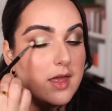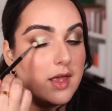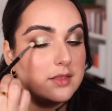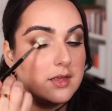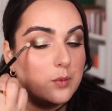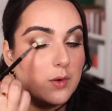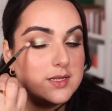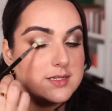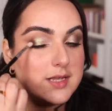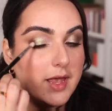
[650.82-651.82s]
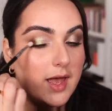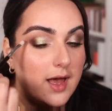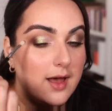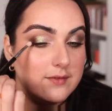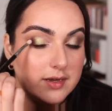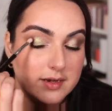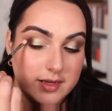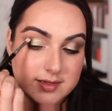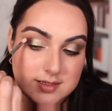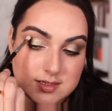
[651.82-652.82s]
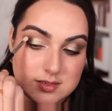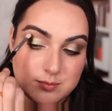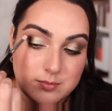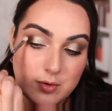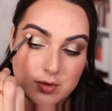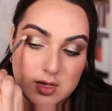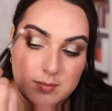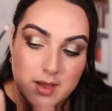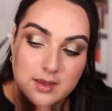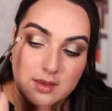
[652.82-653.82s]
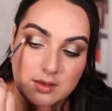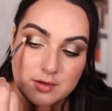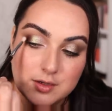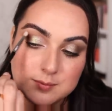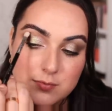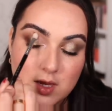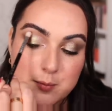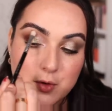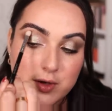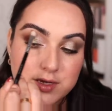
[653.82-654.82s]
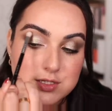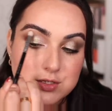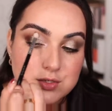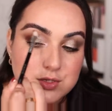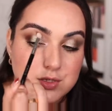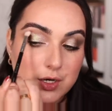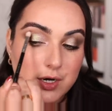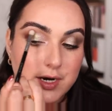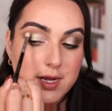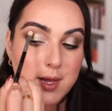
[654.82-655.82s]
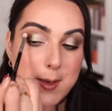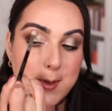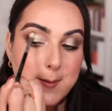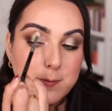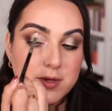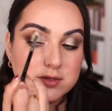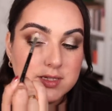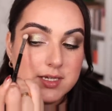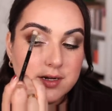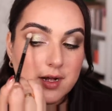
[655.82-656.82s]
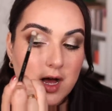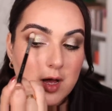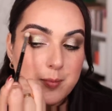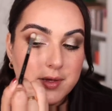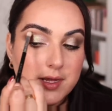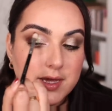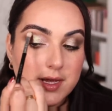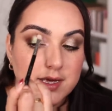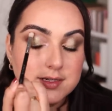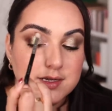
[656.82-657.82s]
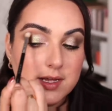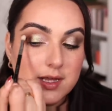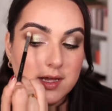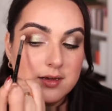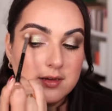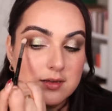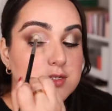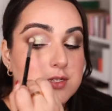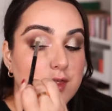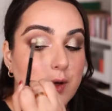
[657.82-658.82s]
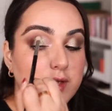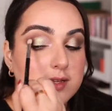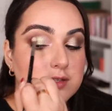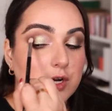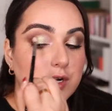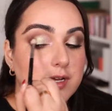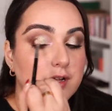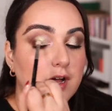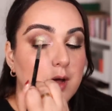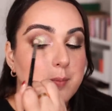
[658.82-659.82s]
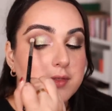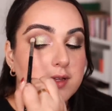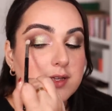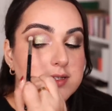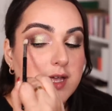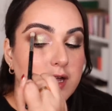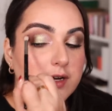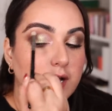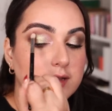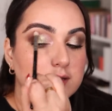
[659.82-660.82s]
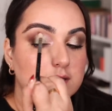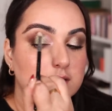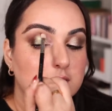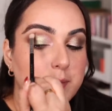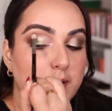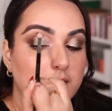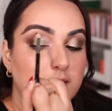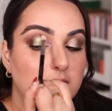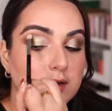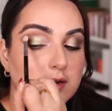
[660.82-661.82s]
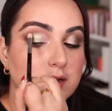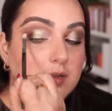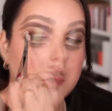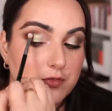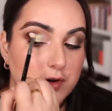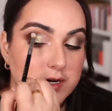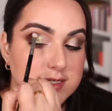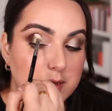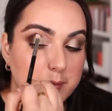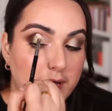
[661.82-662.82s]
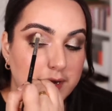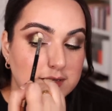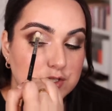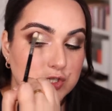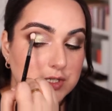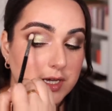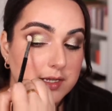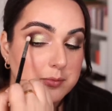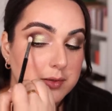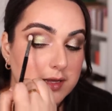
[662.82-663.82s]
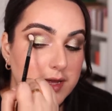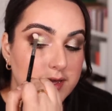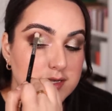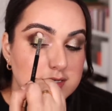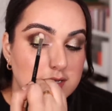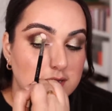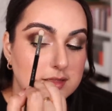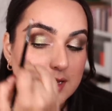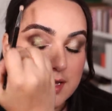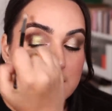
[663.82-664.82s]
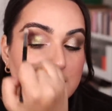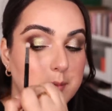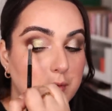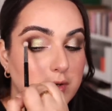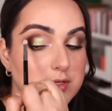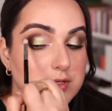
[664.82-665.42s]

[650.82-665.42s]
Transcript: and then once I have it nice and smoky back here I'm going to start building it up and in so that we can darken up the entire eye look back here first I'm patting the shade in place and then I'm going